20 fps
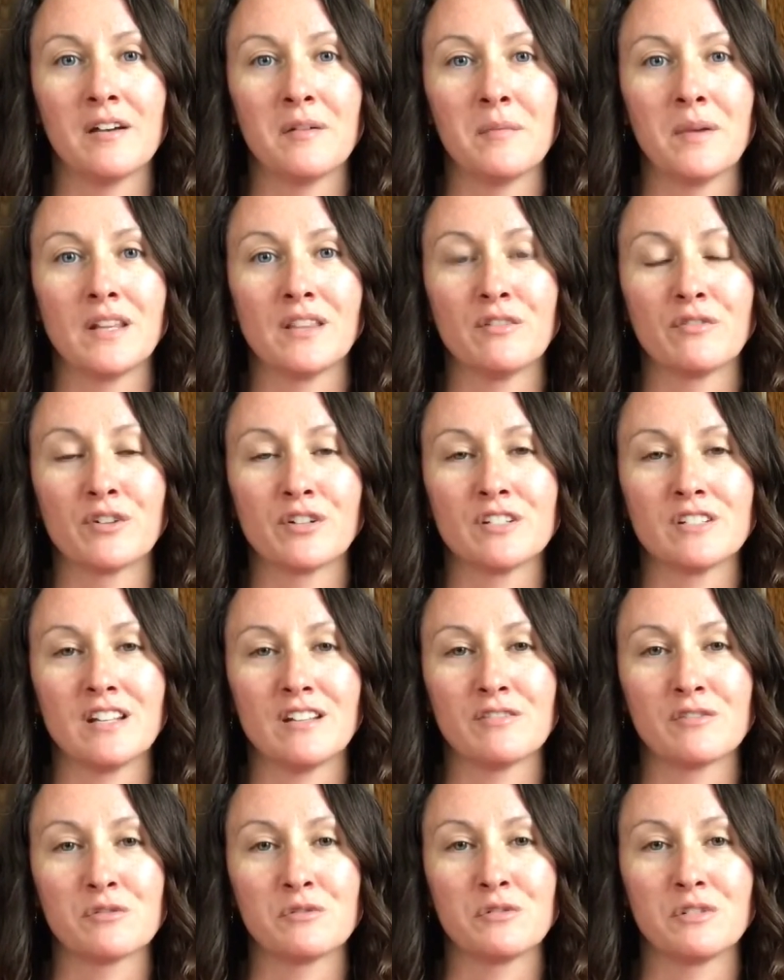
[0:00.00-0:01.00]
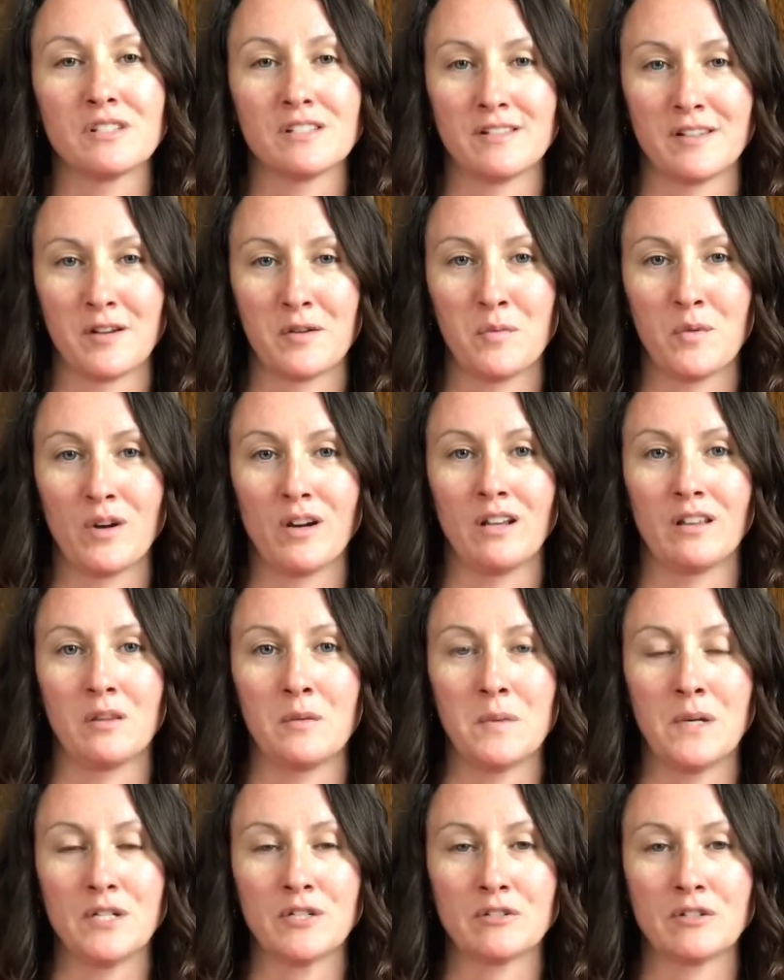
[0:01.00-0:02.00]
at the first day of school at Sycamore
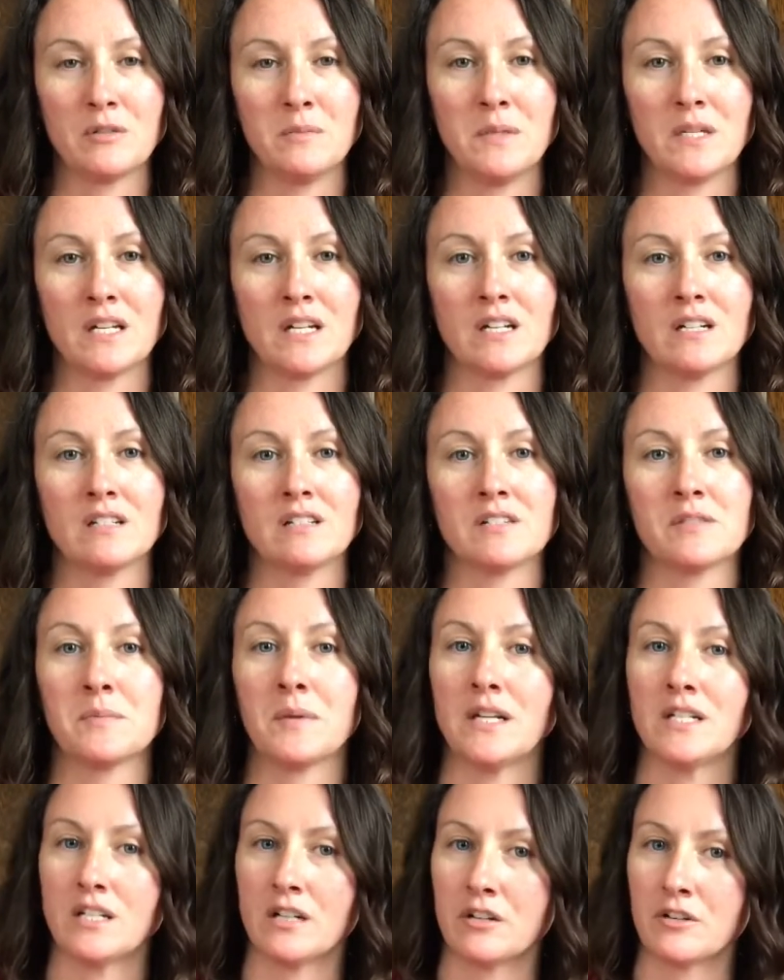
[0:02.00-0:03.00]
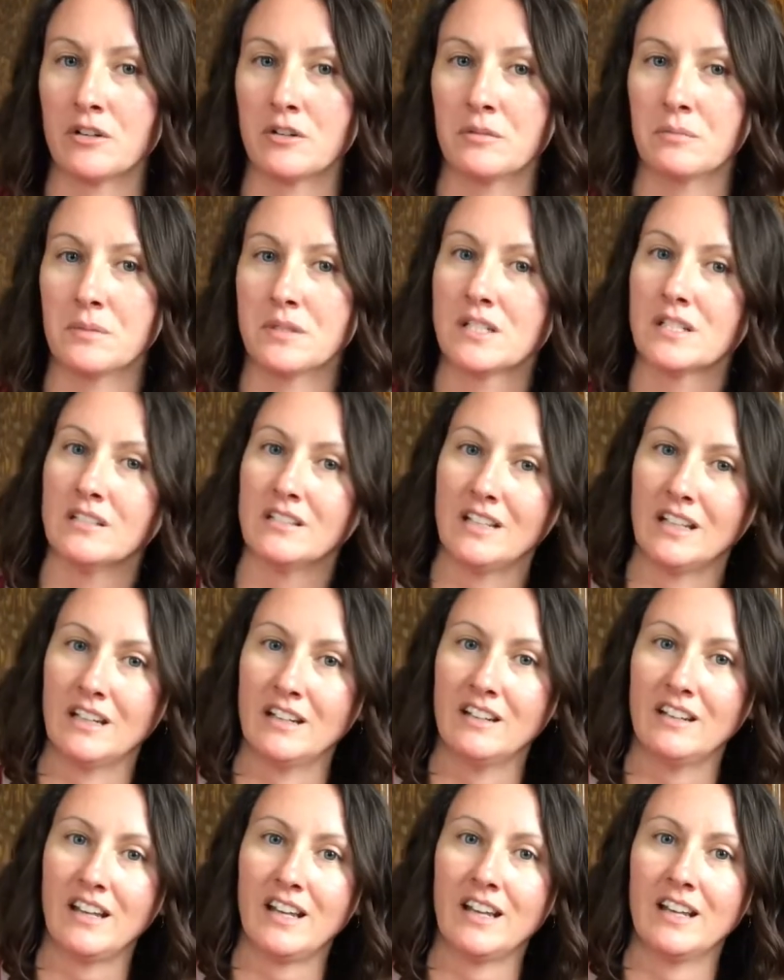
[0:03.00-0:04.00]
Elementary because my daughter
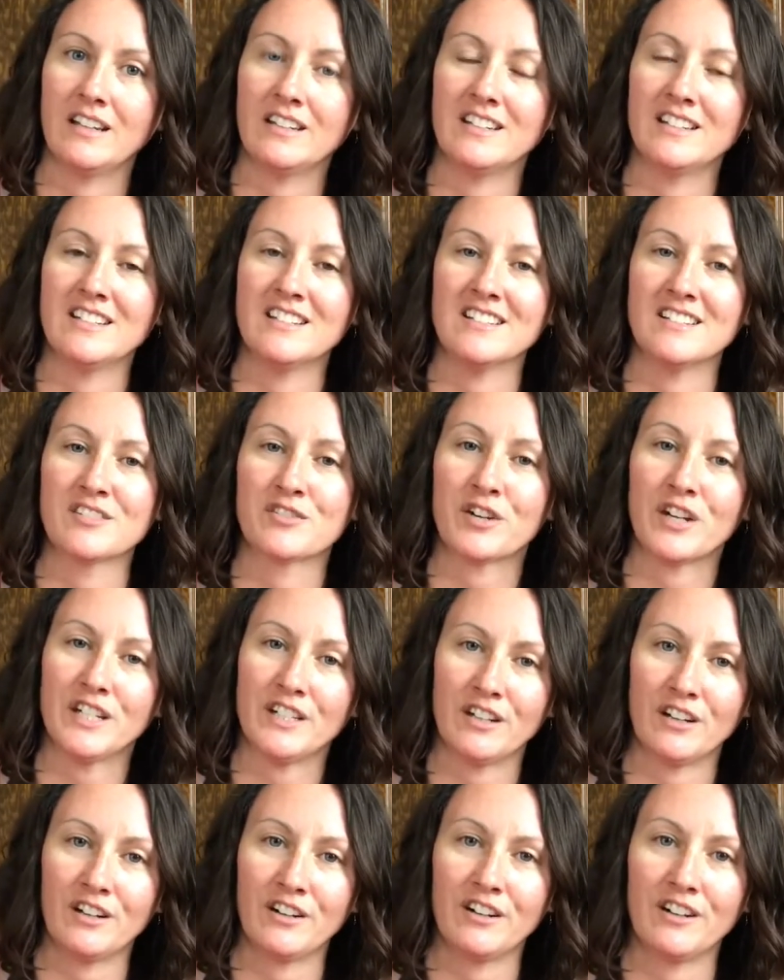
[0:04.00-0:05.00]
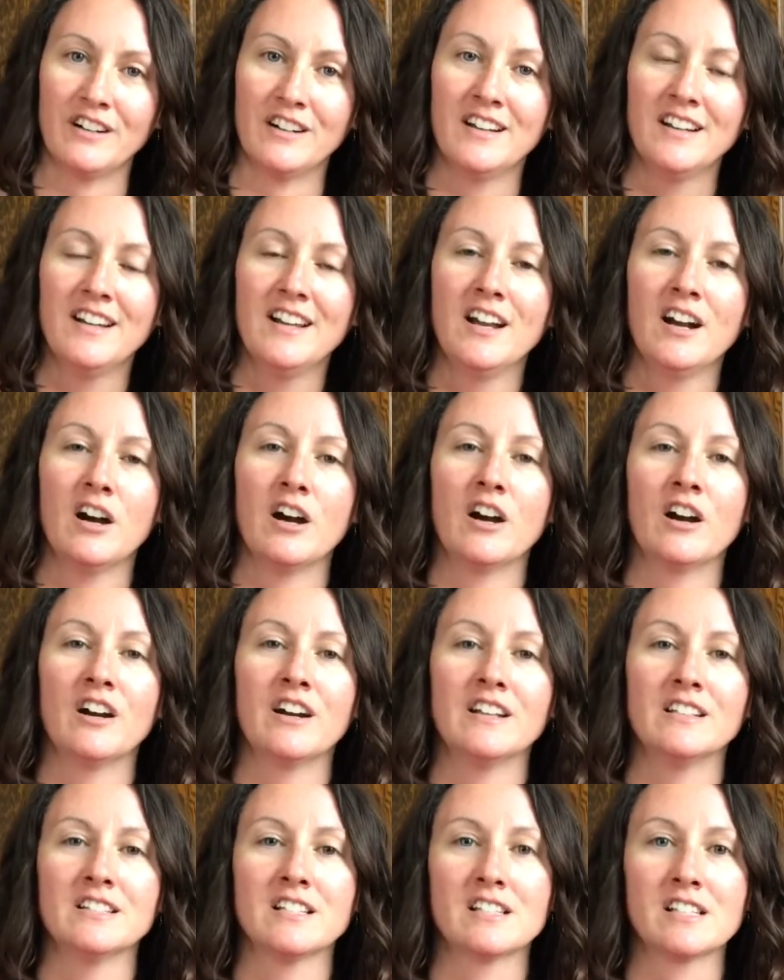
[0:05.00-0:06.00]
Matilda and his granddaughter are
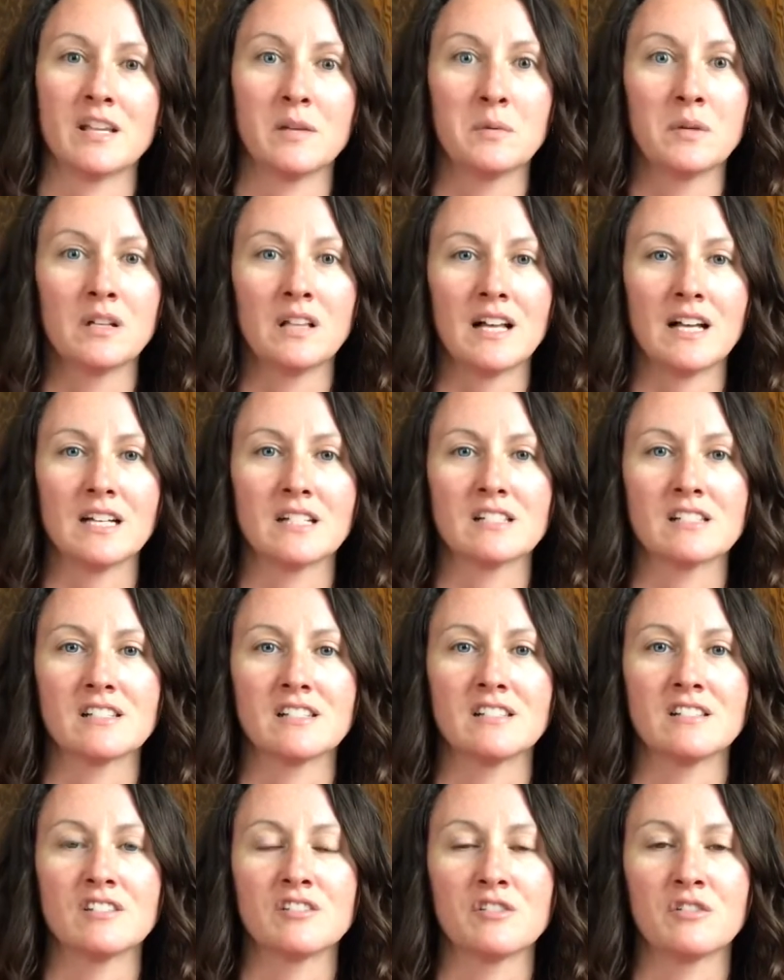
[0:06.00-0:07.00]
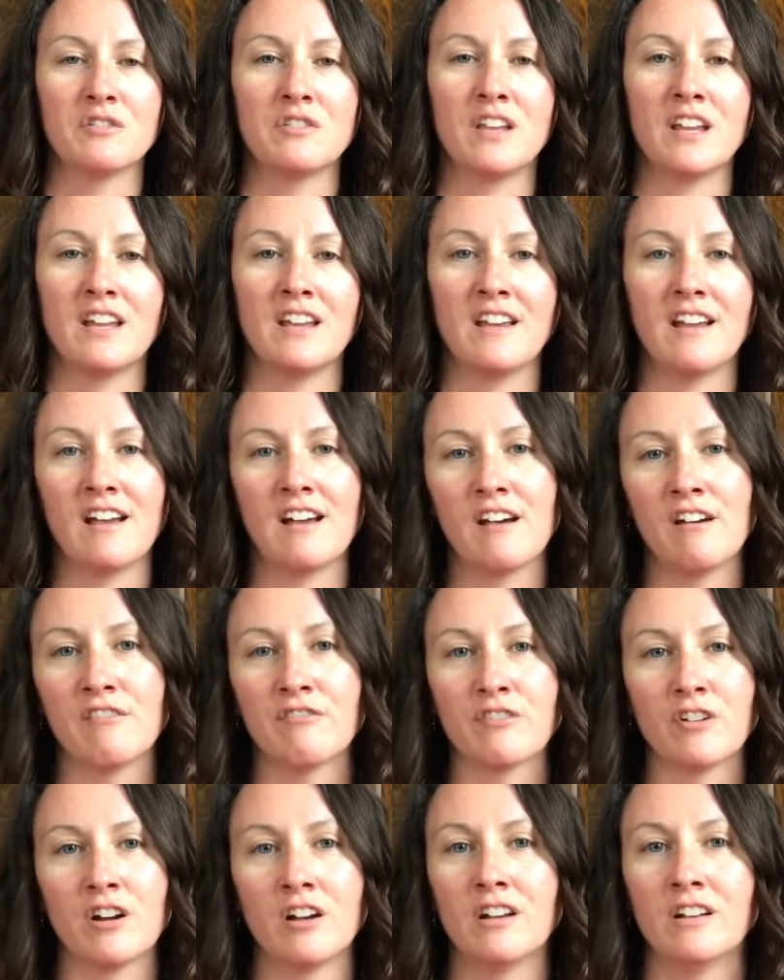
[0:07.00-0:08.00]
in the same class, and so they
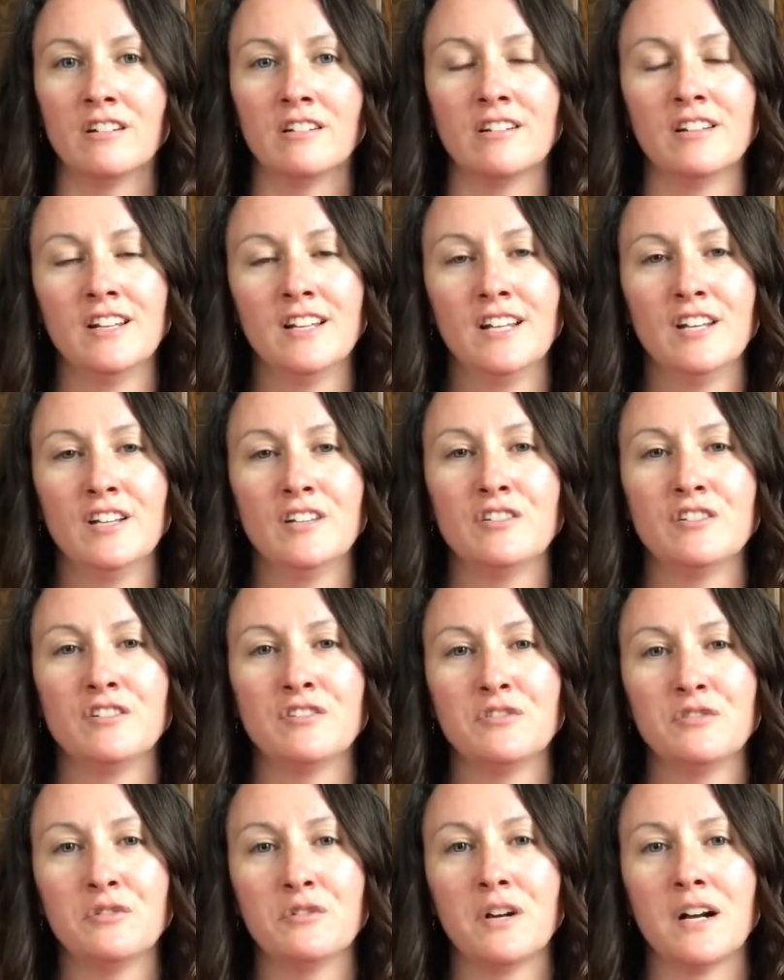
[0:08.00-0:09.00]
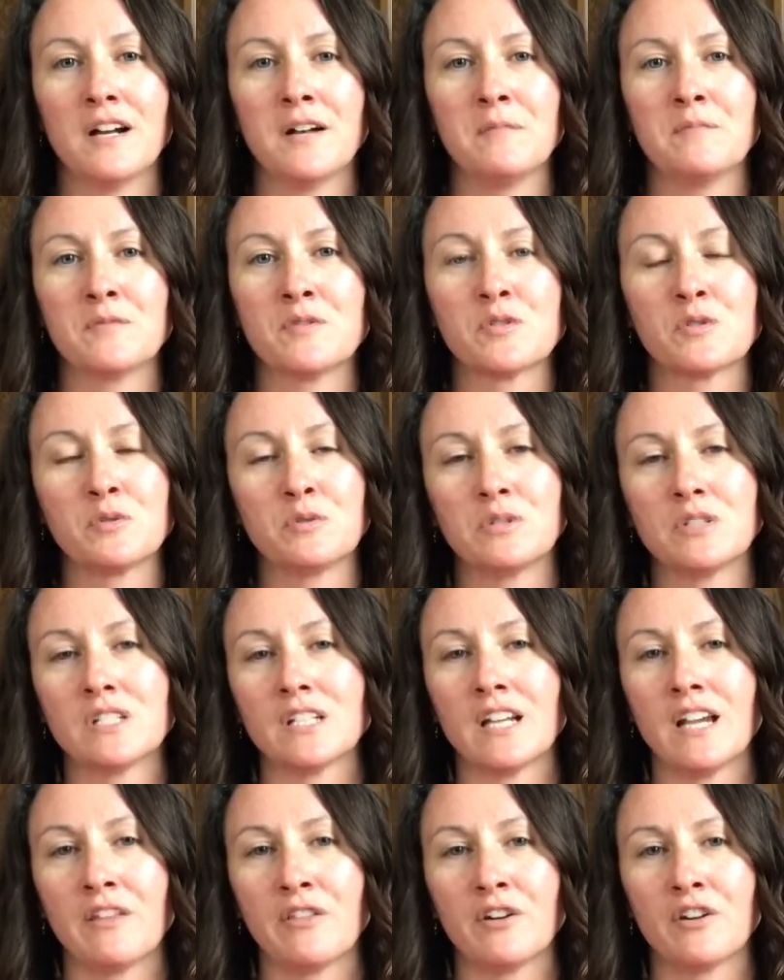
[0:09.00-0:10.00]
have gone to school
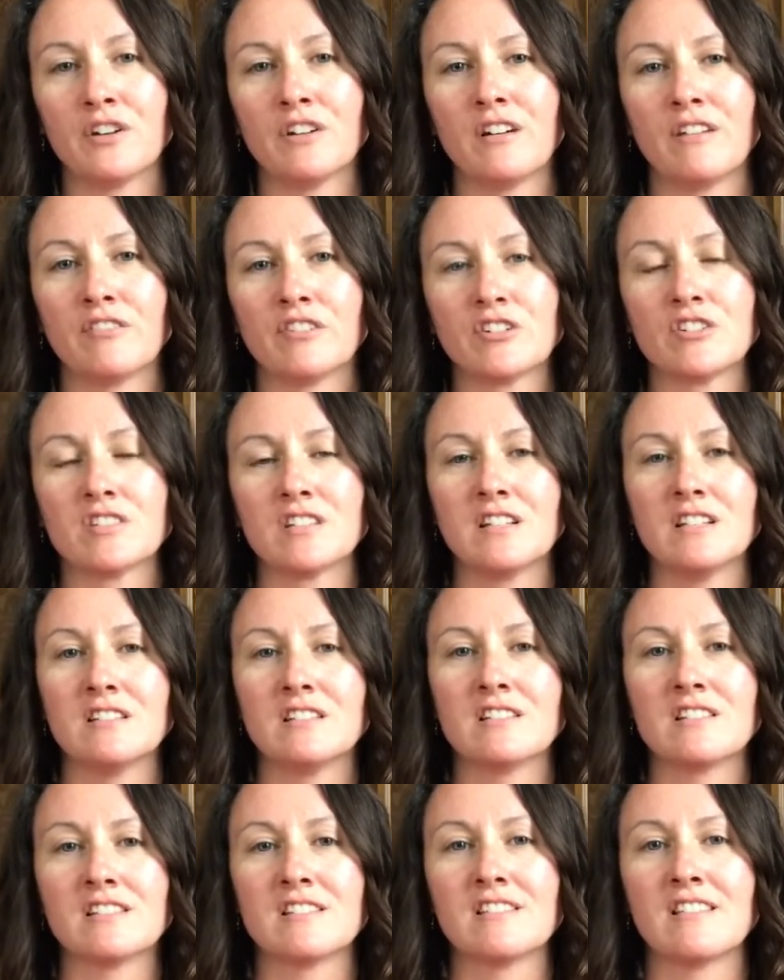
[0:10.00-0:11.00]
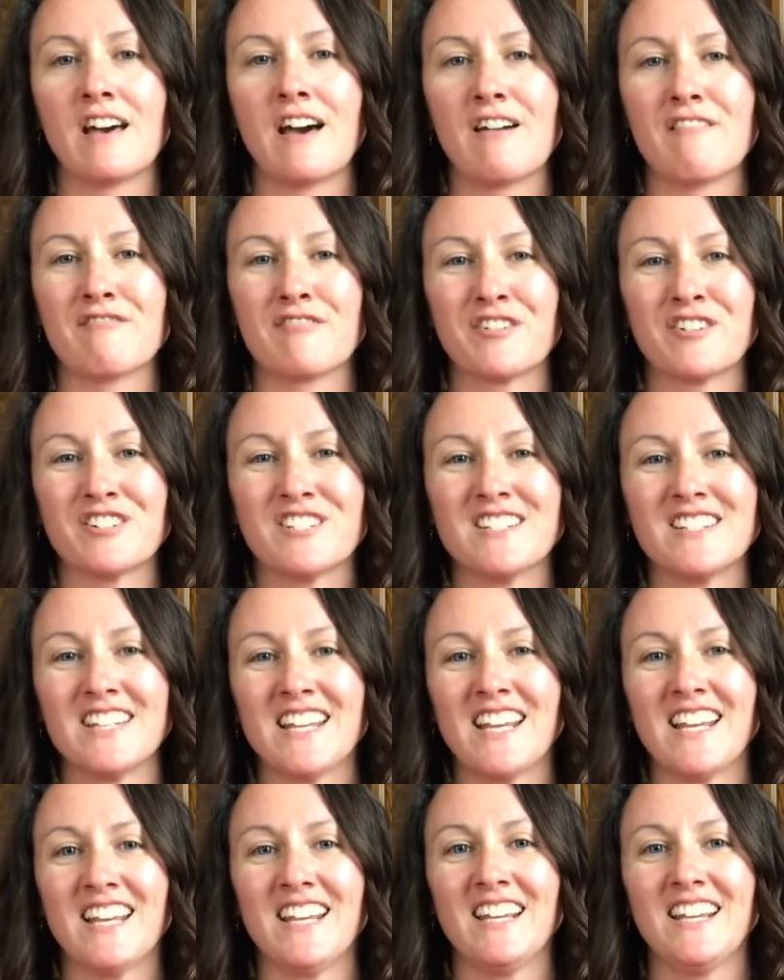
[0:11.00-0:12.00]
together ever since that first
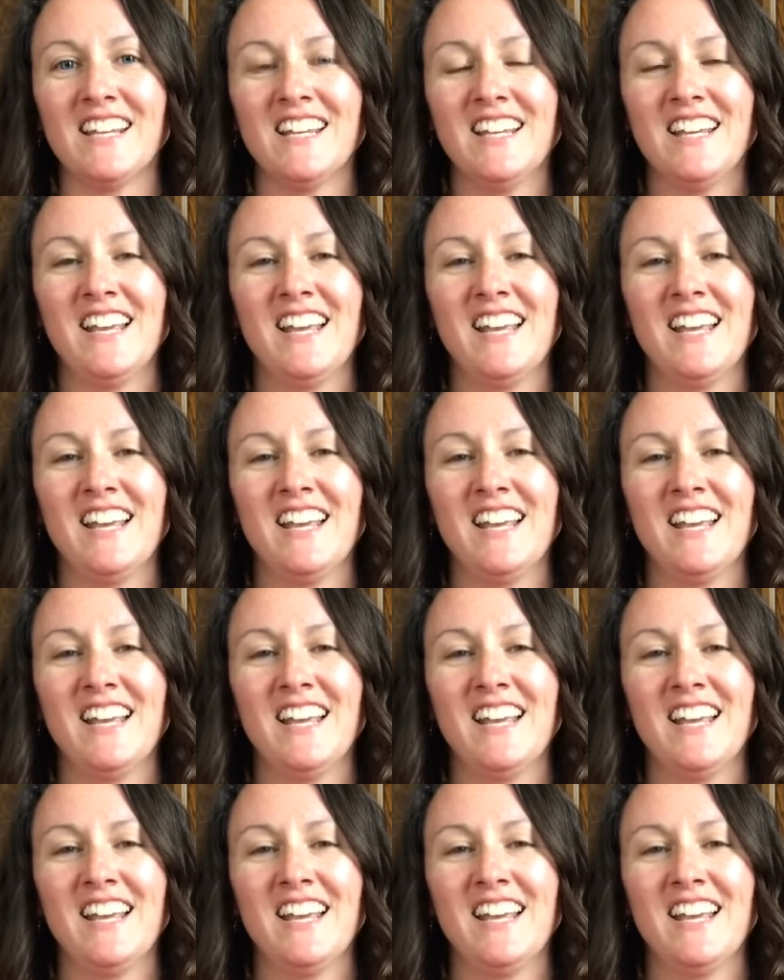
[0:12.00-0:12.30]
day,